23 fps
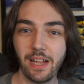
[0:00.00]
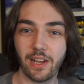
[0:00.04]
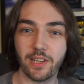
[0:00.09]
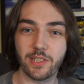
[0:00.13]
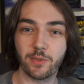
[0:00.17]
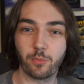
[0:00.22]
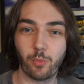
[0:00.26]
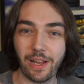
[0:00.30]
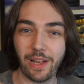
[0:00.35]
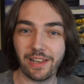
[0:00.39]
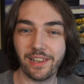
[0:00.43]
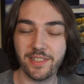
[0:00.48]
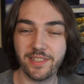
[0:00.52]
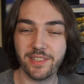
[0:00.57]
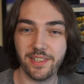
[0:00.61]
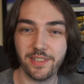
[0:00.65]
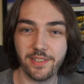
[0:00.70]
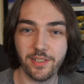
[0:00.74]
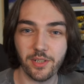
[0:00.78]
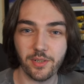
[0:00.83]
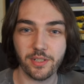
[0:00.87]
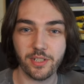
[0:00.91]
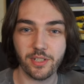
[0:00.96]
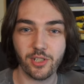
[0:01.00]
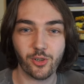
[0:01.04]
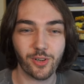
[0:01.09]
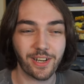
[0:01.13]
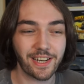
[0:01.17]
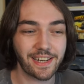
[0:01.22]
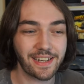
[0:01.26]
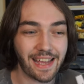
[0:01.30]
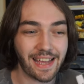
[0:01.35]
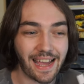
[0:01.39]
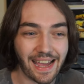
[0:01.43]
as well as the
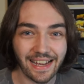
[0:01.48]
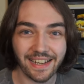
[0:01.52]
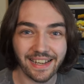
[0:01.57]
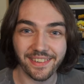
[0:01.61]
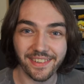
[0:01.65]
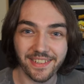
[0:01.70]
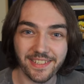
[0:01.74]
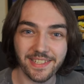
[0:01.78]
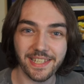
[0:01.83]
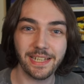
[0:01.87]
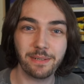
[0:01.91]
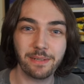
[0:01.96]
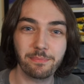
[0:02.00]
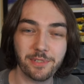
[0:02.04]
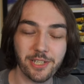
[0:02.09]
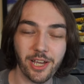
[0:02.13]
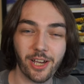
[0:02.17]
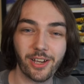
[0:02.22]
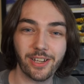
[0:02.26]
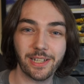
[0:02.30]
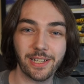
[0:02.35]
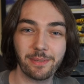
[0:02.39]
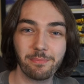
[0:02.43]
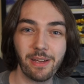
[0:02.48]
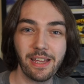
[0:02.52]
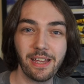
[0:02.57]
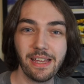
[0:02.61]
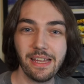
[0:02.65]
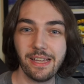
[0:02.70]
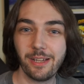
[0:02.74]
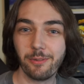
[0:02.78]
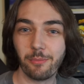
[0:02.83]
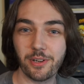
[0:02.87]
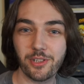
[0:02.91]
touchscreen at the same time,
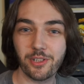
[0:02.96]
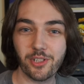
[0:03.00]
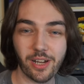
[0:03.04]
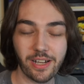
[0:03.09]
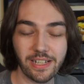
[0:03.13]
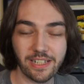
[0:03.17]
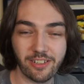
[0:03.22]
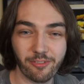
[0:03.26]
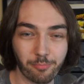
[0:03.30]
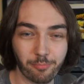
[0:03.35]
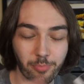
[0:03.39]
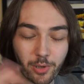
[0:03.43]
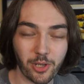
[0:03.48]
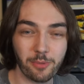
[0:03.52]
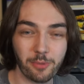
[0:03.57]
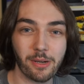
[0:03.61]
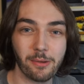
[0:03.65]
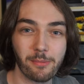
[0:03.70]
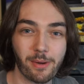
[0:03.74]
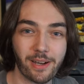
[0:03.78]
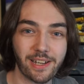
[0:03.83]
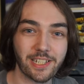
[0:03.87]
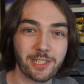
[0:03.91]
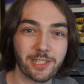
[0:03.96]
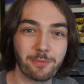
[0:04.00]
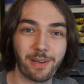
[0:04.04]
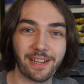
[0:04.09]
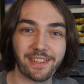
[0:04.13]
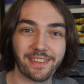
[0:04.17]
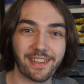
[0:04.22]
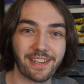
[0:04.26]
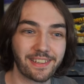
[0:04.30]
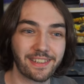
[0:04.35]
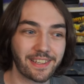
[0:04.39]
which kind of blew my mind
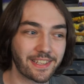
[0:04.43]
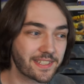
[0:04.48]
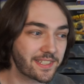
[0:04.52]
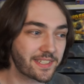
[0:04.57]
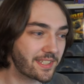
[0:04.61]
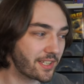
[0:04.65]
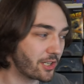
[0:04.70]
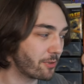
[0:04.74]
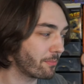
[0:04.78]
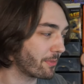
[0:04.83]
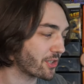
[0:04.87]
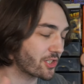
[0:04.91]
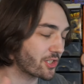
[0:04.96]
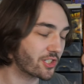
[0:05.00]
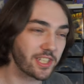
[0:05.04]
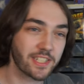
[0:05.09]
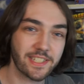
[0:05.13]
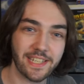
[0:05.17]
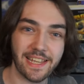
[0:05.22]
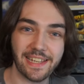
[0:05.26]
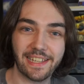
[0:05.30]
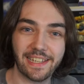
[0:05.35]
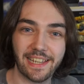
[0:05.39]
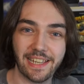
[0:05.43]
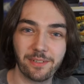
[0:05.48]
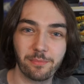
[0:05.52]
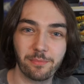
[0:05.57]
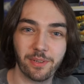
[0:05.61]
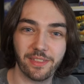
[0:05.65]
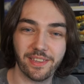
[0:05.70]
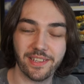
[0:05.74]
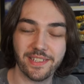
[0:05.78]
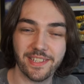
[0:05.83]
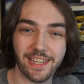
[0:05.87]
back then. There's so much to take in
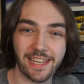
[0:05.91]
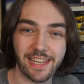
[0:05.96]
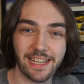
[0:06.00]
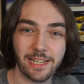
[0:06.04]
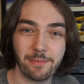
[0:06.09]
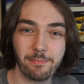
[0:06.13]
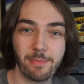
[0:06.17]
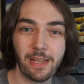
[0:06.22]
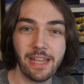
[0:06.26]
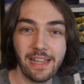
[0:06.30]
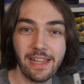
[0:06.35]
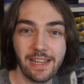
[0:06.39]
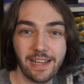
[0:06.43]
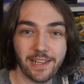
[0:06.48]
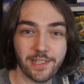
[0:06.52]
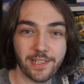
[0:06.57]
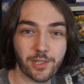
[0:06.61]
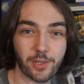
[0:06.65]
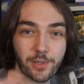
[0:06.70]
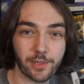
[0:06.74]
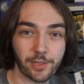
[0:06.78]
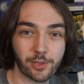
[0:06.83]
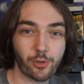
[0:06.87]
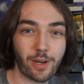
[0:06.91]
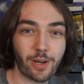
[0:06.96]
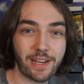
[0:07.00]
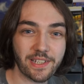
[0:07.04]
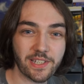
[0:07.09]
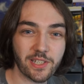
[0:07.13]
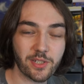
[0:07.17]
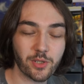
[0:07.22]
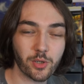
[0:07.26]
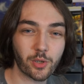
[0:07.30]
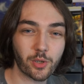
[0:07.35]
with this game. It's got a great
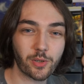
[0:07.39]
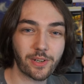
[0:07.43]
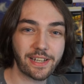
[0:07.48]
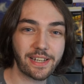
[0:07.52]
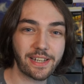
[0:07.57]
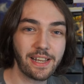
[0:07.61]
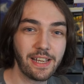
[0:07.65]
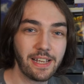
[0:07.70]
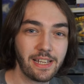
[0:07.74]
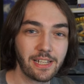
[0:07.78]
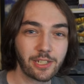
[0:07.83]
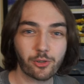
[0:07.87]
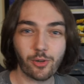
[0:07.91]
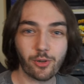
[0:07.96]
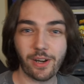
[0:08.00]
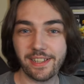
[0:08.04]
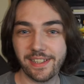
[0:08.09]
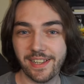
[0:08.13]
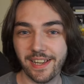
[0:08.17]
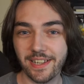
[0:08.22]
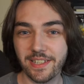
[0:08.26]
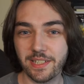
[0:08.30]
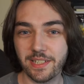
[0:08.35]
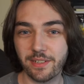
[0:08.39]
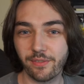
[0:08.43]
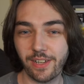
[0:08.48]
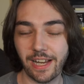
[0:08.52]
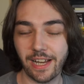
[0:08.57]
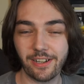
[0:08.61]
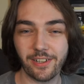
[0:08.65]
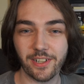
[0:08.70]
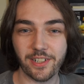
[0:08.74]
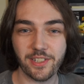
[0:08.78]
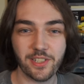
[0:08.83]
story, great cast of
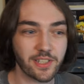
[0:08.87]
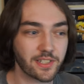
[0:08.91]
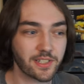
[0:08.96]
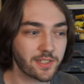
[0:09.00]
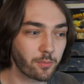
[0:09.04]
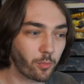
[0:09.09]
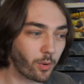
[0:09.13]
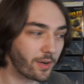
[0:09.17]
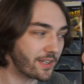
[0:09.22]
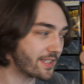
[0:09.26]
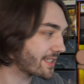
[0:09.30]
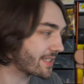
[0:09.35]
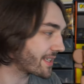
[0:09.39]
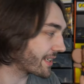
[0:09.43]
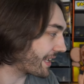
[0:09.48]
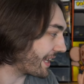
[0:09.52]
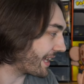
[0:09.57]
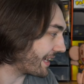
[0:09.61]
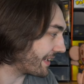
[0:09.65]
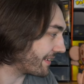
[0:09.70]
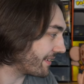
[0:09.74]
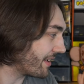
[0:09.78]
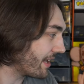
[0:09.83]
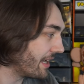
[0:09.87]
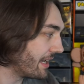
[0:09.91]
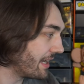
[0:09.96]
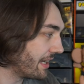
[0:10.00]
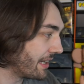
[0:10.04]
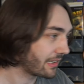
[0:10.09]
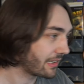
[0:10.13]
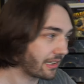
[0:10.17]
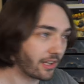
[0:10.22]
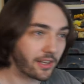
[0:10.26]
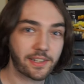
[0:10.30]
characters. Once again,
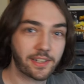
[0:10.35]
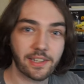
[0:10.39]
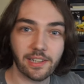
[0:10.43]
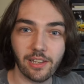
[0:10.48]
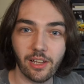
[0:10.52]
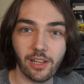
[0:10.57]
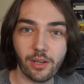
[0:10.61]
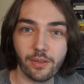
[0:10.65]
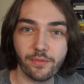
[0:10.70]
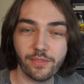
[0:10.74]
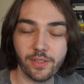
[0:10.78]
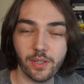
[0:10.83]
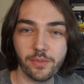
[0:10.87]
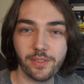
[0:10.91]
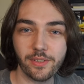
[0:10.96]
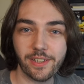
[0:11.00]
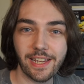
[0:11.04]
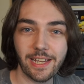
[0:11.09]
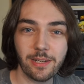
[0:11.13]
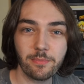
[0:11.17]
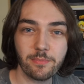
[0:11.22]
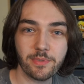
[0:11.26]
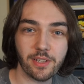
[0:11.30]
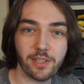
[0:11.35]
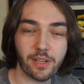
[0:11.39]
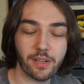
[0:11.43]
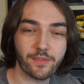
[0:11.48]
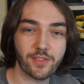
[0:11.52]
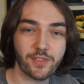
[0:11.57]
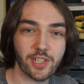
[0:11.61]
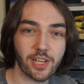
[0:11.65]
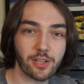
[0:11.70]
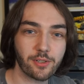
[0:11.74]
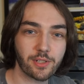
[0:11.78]
like a lot of the other games that I've
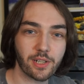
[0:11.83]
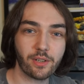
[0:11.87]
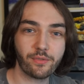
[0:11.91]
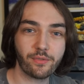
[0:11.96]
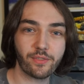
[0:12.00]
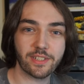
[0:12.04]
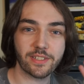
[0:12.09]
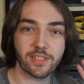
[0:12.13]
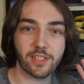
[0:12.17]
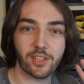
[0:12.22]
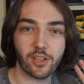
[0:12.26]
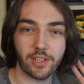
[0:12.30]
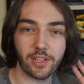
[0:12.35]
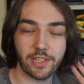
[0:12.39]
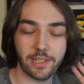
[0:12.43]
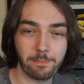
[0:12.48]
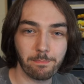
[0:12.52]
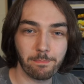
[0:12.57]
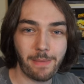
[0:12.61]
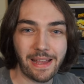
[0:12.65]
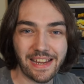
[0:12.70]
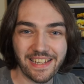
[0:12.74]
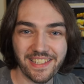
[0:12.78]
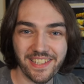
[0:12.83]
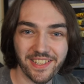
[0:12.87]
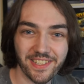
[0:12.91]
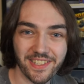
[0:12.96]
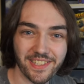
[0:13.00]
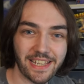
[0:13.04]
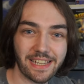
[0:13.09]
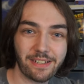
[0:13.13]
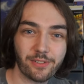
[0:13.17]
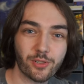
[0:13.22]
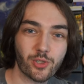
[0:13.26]
showed off, it's got an amazing
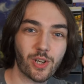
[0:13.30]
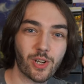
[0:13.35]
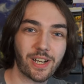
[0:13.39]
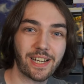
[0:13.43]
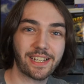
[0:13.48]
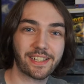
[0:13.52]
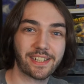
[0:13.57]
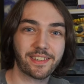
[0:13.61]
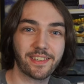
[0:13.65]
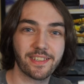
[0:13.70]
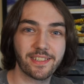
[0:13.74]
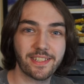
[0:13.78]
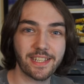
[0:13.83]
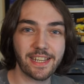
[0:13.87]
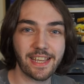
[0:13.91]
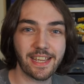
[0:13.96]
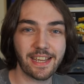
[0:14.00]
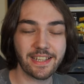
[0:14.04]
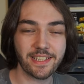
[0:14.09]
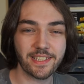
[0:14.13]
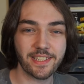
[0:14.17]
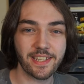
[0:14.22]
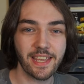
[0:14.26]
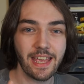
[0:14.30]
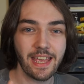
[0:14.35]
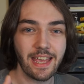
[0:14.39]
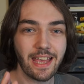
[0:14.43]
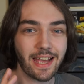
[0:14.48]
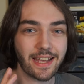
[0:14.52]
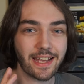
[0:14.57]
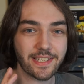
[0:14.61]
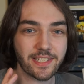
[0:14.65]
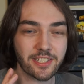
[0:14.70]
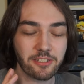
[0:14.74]
soundtrack. The DS
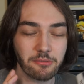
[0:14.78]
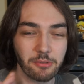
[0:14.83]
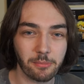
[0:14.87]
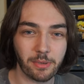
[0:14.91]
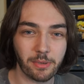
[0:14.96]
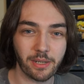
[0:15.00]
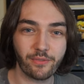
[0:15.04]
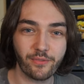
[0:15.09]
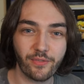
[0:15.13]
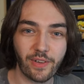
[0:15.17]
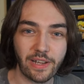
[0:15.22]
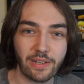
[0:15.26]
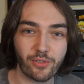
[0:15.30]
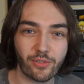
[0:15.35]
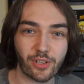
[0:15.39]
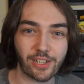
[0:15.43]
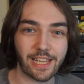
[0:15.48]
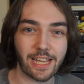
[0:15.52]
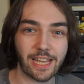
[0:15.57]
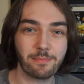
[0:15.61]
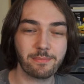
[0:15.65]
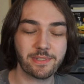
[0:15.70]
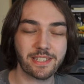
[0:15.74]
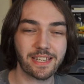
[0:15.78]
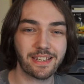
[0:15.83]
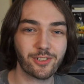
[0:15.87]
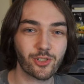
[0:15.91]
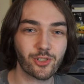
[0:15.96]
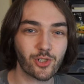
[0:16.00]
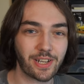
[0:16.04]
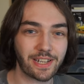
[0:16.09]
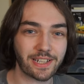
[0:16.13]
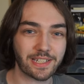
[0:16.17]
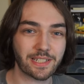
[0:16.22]
has some of my favourite game
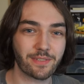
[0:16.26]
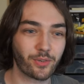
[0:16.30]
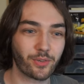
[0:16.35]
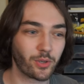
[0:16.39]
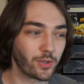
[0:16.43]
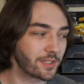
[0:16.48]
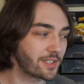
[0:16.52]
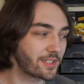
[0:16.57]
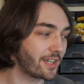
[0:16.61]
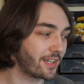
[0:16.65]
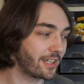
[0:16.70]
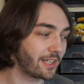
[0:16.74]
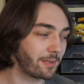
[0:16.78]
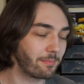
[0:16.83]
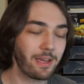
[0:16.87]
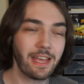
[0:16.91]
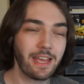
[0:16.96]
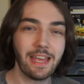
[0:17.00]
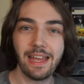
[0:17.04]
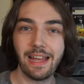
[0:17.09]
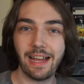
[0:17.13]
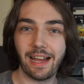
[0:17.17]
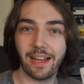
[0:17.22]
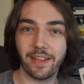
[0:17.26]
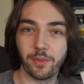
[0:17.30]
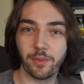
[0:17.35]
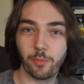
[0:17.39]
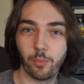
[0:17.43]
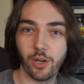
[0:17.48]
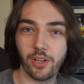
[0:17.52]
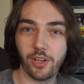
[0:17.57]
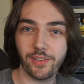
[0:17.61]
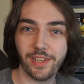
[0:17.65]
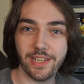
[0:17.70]
soundtracks of all time, and The
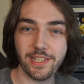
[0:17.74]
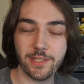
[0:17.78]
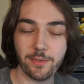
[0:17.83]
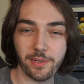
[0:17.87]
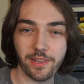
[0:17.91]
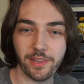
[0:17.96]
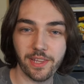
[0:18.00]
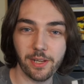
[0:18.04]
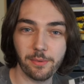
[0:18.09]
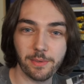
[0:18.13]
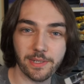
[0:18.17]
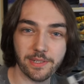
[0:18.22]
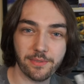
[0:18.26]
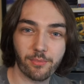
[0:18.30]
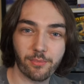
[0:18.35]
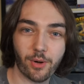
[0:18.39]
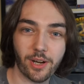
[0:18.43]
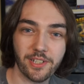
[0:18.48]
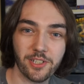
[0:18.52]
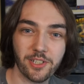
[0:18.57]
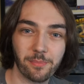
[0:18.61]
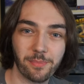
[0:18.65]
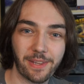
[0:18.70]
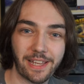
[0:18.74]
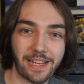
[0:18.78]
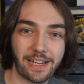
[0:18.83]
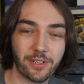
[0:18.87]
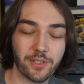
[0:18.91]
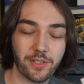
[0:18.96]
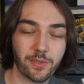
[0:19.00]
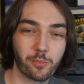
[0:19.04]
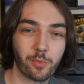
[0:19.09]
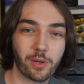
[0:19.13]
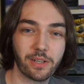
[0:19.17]
World Ends With You is right up there
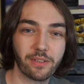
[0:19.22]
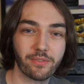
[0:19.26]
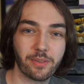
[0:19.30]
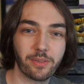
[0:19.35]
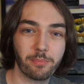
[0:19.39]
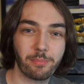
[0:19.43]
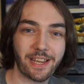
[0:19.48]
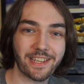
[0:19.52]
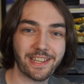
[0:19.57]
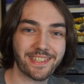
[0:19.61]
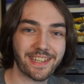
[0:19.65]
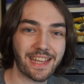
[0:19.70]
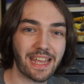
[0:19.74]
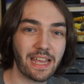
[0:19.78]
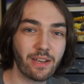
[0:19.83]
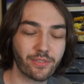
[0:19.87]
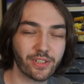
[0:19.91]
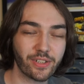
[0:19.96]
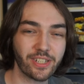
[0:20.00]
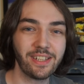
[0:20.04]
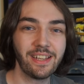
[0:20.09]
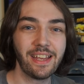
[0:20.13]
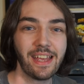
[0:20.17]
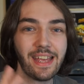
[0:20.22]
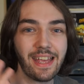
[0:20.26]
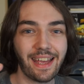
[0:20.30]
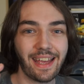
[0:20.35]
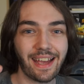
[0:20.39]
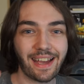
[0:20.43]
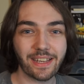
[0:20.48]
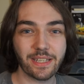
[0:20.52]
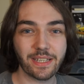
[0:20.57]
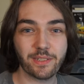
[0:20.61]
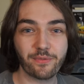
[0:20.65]
as one of the best ever.
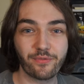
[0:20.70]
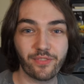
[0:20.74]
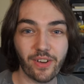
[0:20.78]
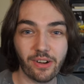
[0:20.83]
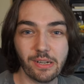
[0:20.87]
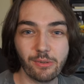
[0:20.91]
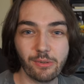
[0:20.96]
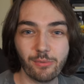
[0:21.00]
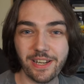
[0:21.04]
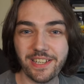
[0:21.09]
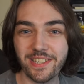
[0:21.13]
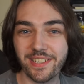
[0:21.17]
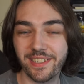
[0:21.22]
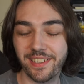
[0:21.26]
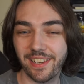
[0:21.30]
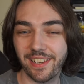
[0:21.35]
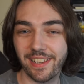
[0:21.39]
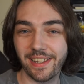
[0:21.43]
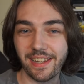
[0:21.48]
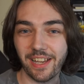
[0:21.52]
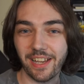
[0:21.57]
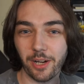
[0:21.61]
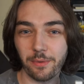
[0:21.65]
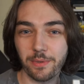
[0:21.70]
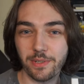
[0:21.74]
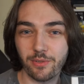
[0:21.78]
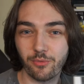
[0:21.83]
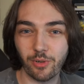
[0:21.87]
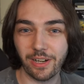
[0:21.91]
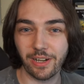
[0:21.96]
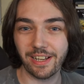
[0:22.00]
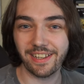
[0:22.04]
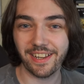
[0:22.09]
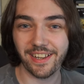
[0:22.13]
And very recently, I was
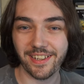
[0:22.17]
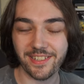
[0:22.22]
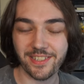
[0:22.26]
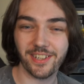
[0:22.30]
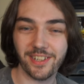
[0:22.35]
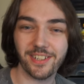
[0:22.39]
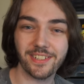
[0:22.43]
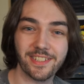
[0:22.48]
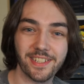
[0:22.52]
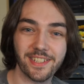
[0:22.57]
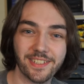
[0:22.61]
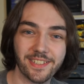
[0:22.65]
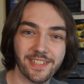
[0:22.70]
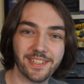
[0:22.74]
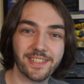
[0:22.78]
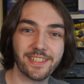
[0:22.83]
really excited to